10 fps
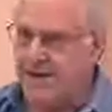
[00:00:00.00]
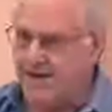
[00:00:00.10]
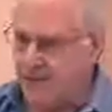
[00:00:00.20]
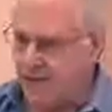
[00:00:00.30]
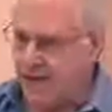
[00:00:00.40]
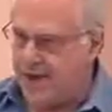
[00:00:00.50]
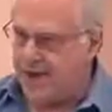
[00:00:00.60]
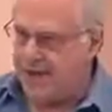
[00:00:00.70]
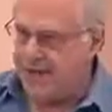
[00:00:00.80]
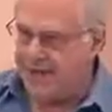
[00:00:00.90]

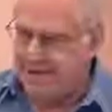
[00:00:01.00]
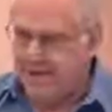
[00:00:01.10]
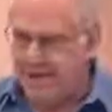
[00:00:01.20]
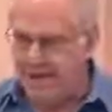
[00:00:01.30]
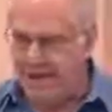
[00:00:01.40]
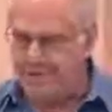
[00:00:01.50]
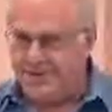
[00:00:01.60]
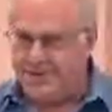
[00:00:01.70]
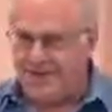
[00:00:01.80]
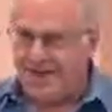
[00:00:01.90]
anyway. I'm
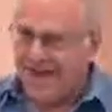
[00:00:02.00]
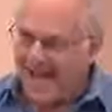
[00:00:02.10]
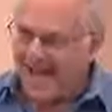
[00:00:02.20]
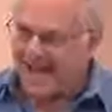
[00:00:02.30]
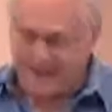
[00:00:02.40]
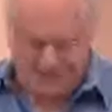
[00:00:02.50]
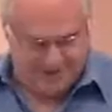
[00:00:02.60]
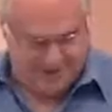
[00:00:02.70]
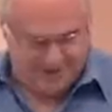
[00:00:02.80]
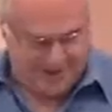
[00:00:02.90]
just going to add a
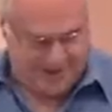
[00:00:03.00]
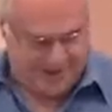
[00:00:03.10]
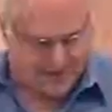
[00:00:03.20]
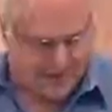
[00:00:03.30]
little, that's